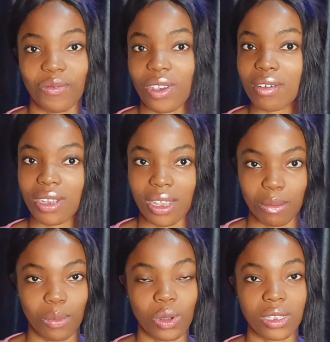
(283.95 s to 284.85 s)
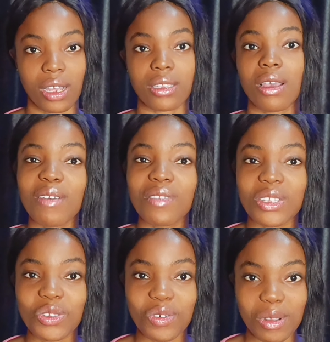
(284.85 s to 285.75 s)
Very important. If
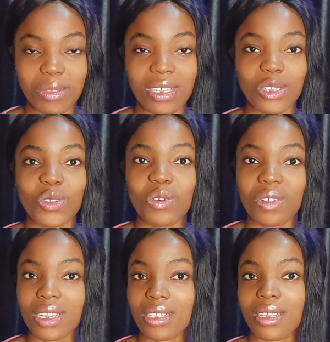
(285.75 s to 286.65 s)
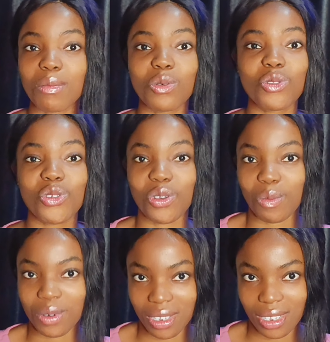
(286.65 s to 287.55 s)
the script is not relatable to
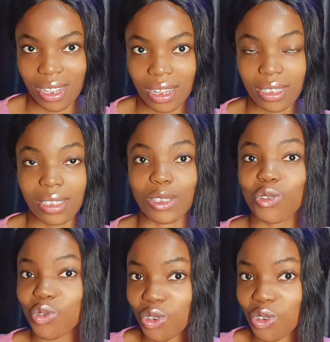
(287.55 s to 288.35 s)
your personality,